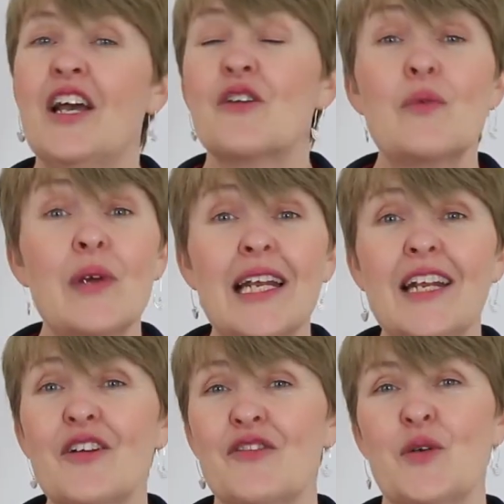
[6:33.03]
Really
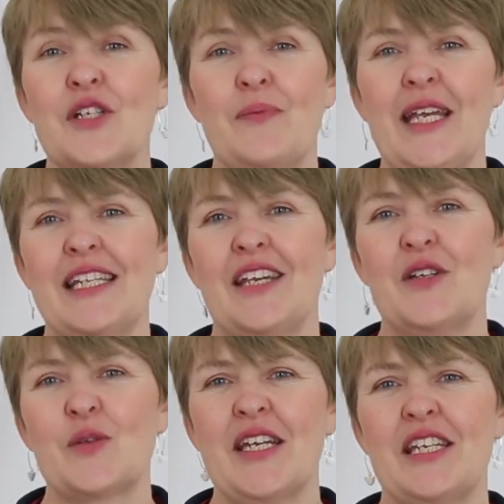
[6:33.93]
look forward to meeting you
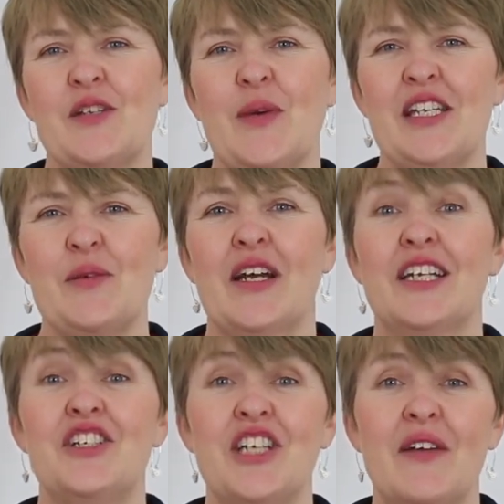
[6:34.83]
in 2021
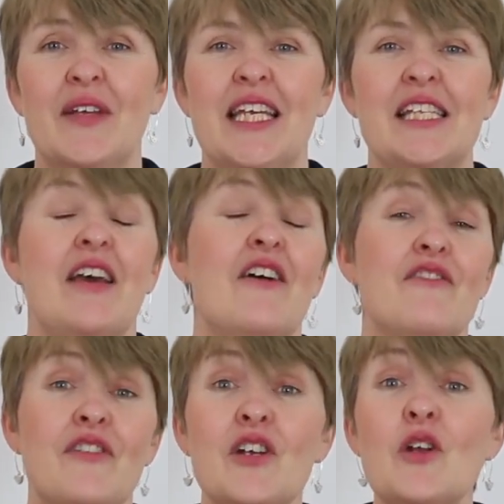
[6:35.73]
and sharing these
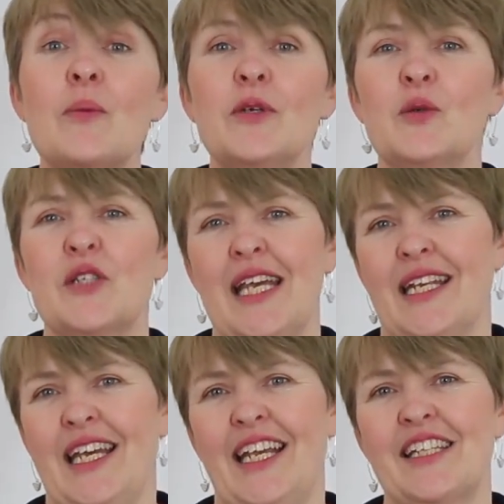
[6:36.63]
phenomenal
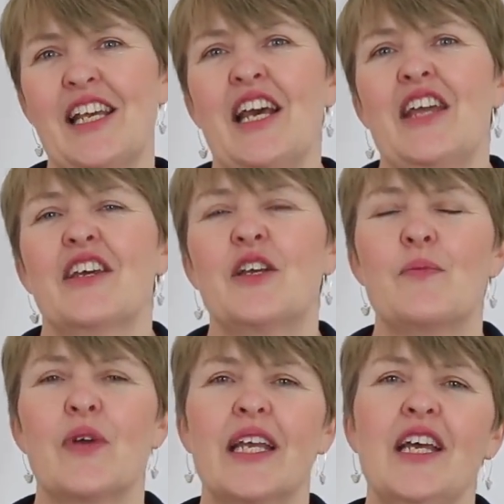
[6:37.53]
techniques that can
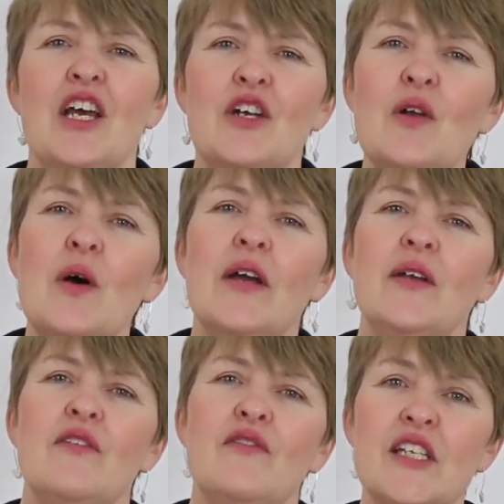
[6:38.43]
bring not
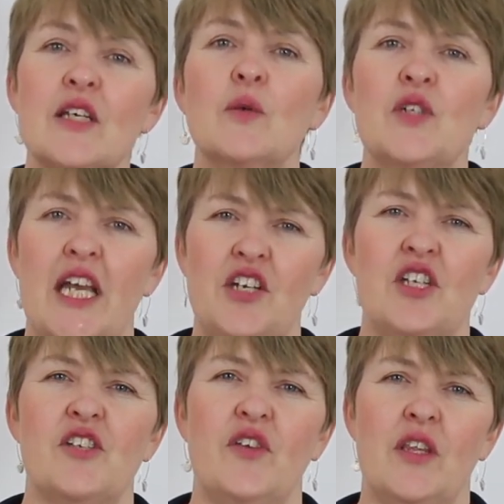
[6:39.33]
only physical
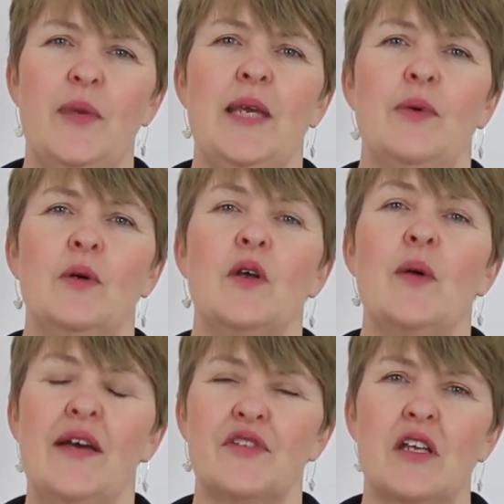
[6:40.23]
changes for the people who
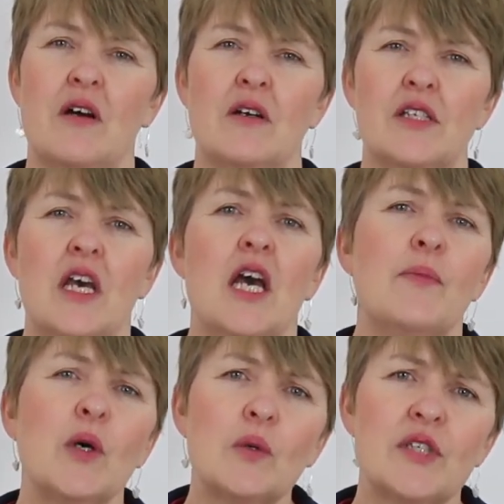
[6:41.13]
have scars,
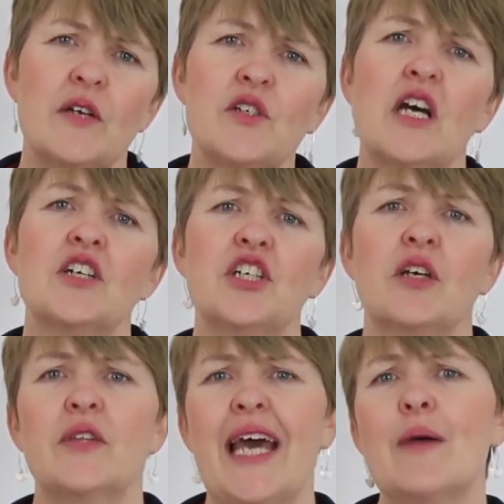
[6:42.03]
but also touching
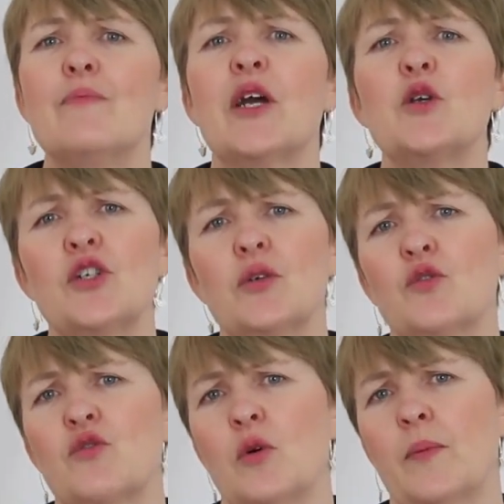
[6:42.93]
on that emotional
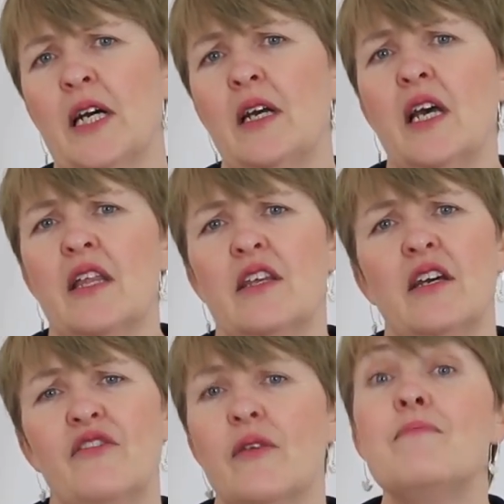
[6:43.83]
trauma
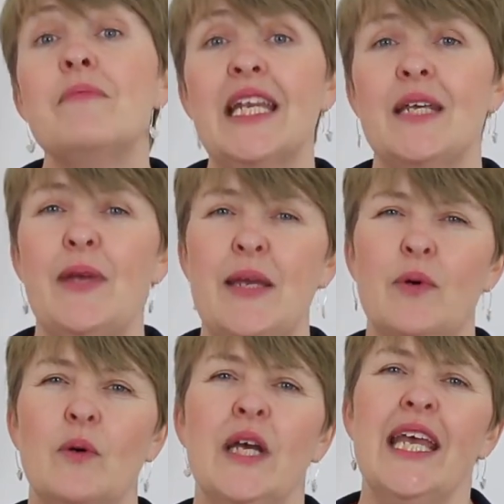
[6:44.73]
that for many
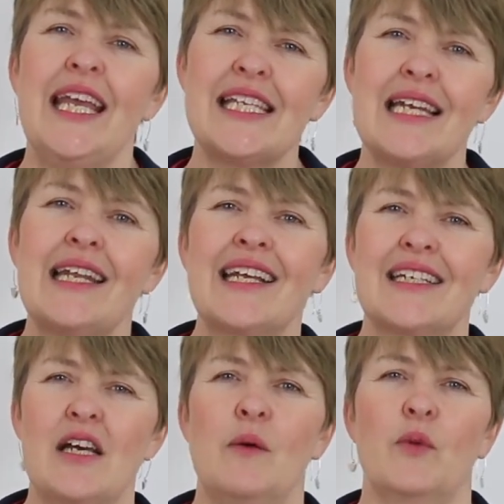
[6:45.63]
people is
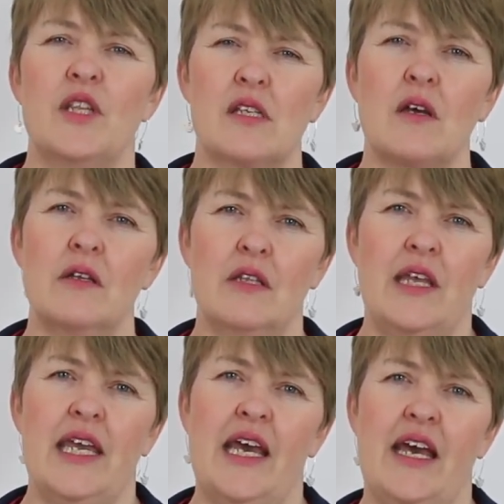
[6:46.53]
linked up with the scar that
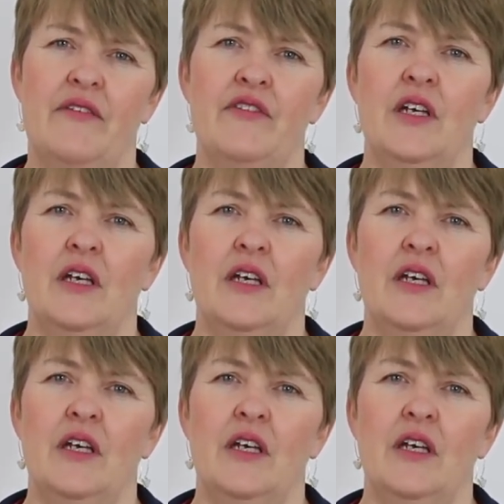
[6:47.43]
they have.